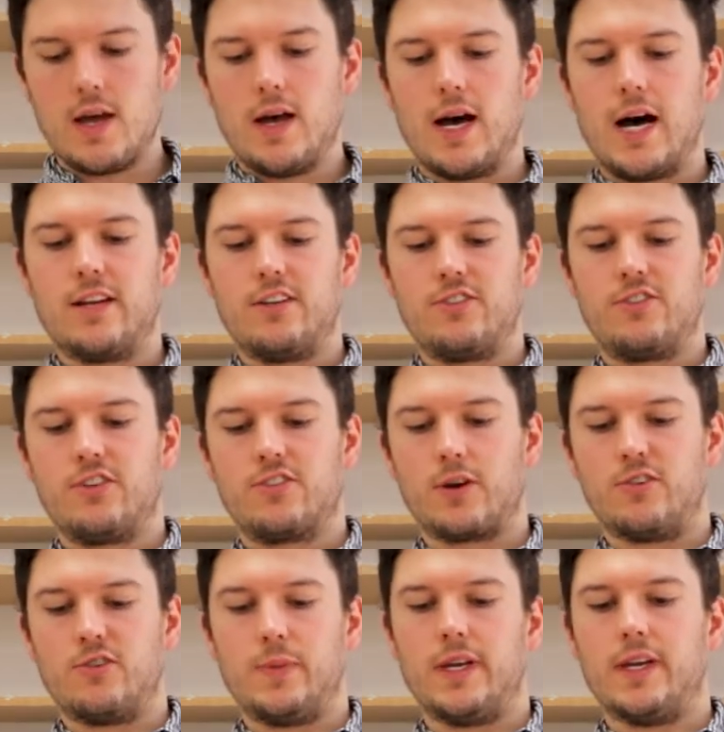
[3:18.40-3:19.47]
And it's just
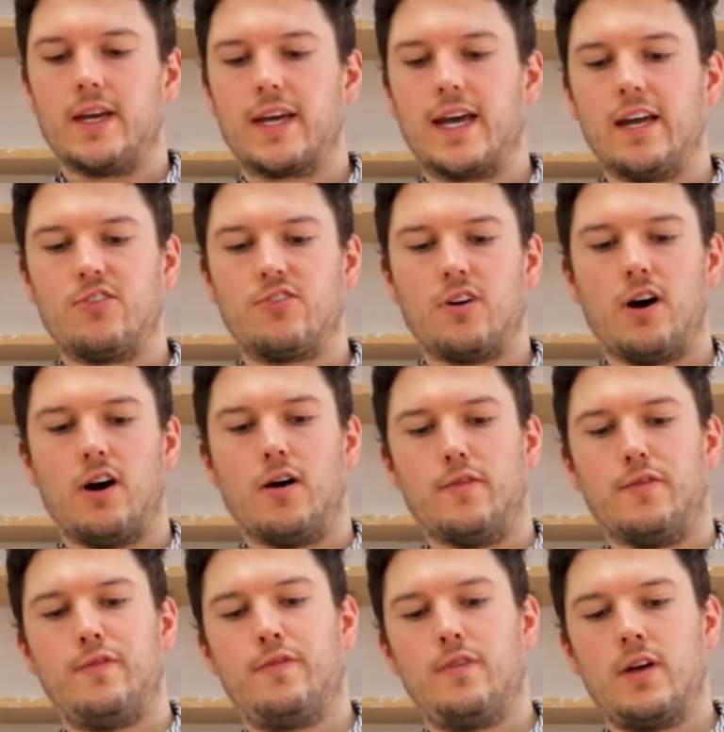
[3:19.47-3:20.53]
going to be a case
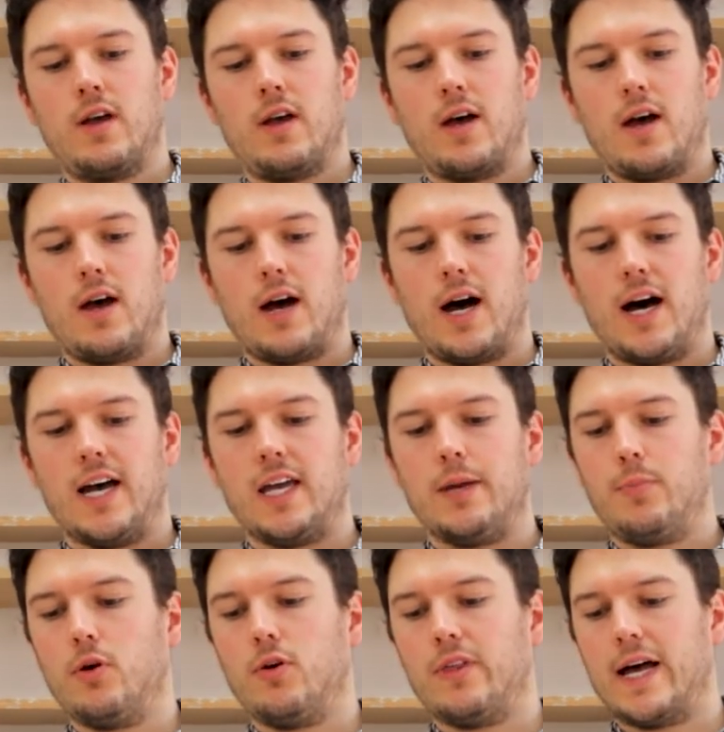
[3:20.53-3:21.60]
of, I
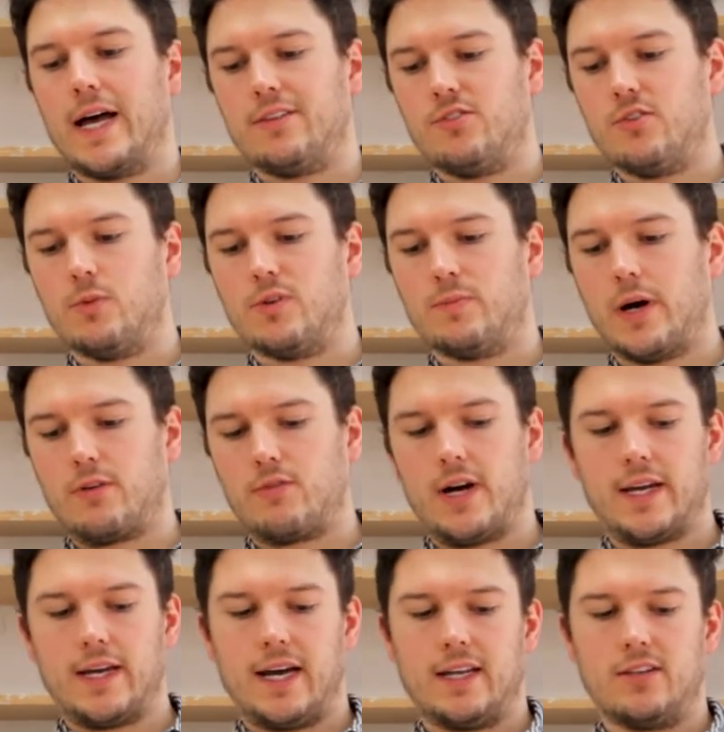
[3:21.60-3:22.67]
pull the handle with my
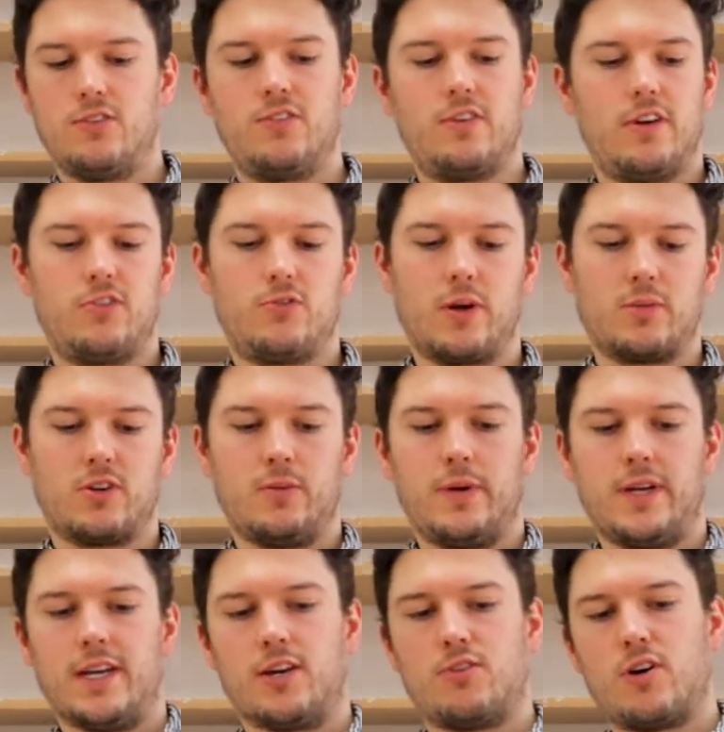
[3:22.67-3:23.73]
right hand, so I'm going
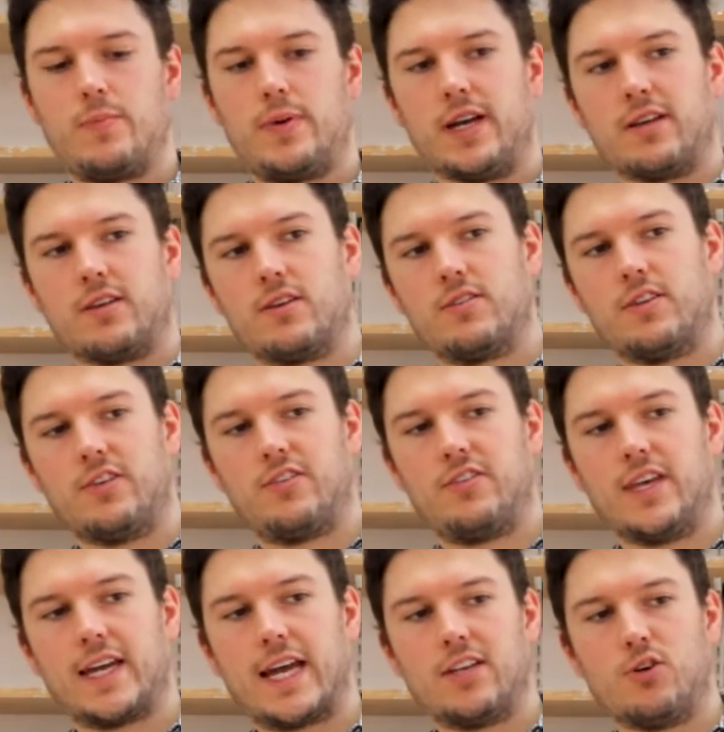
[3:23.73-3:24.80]
to be gripping this
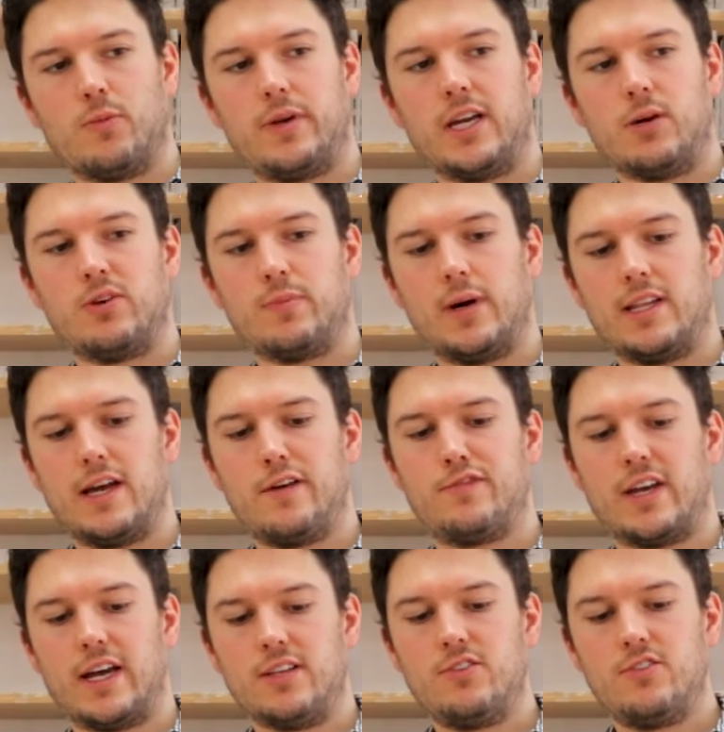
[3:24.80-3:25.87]
thick end up here with my
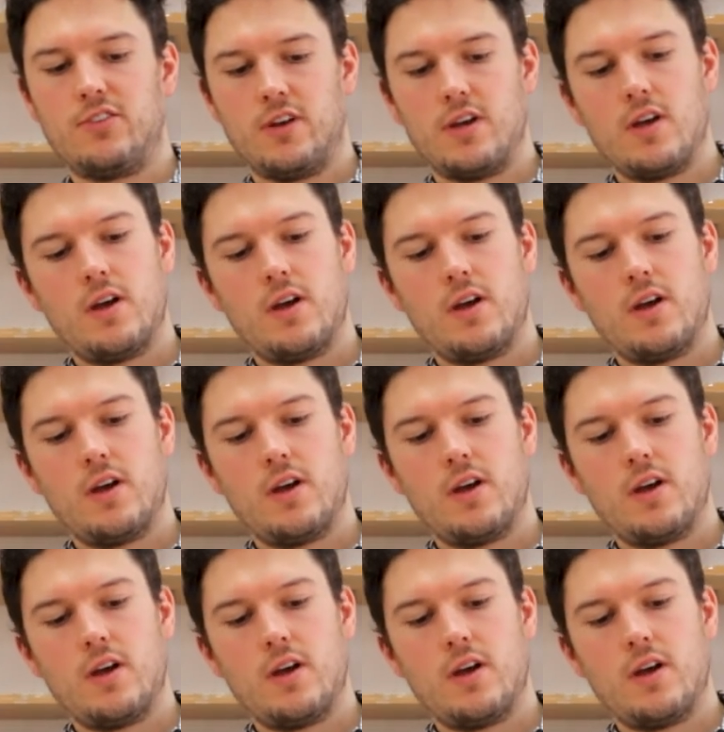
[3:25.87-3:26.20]
left hand.